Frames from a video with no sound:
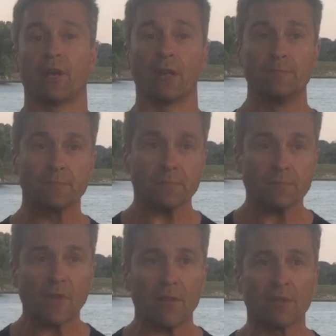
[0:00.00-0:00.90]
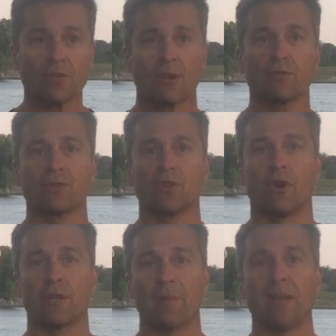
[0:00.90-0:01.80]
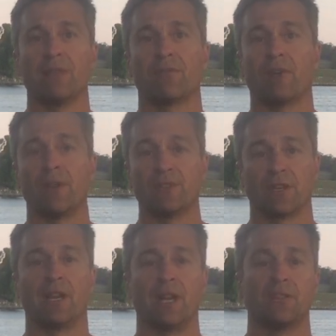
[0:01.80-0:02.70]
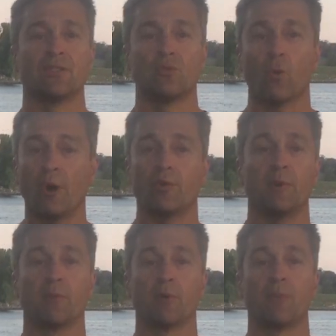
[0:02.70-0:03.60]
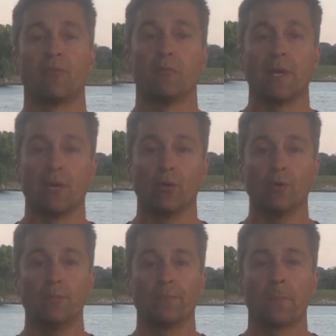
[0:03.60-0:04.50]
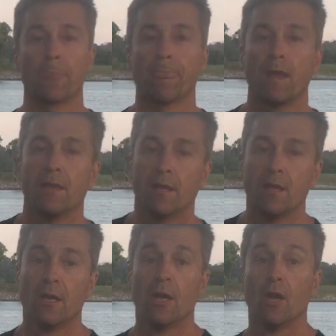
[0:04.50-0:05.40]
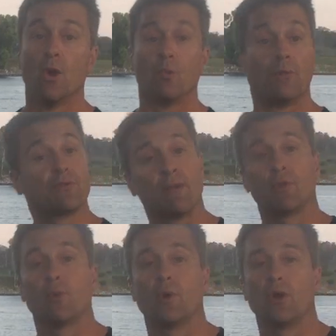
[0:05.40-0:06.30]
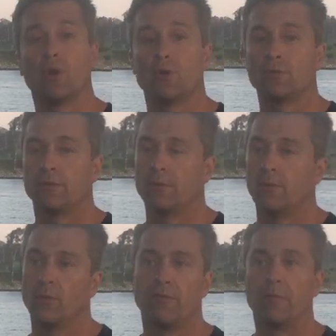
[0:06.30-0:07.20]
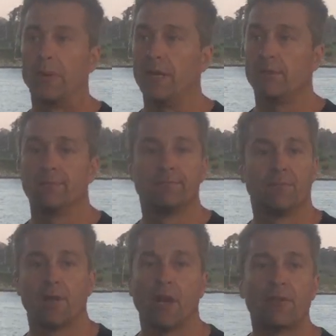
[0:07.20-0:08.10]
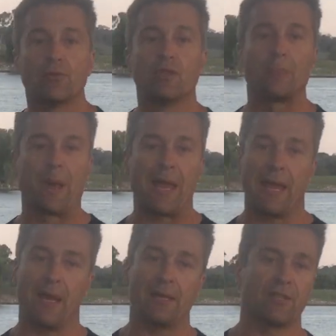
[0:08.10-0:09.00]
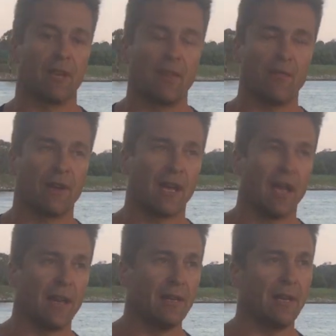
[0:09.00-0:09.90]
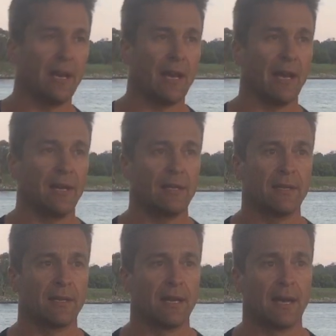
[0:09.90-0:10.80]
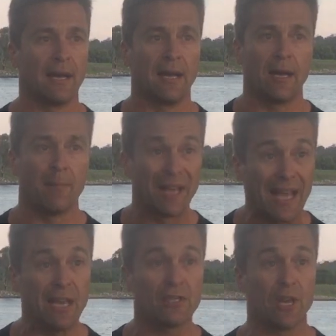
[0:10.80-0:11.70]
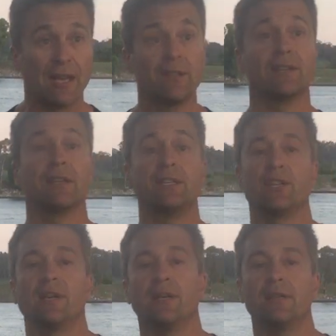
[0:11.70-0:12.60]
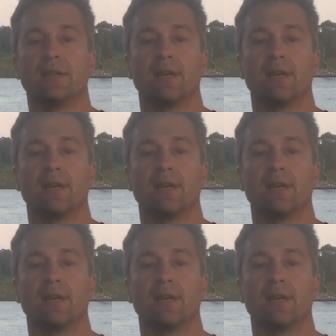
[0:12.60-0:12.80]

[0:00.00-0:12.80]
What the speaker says: So the social side and making friends and connections won't be a problem for me at all. We've travelled the world. We've been through Japan, South Africa, India, Malaysia, Indonesia.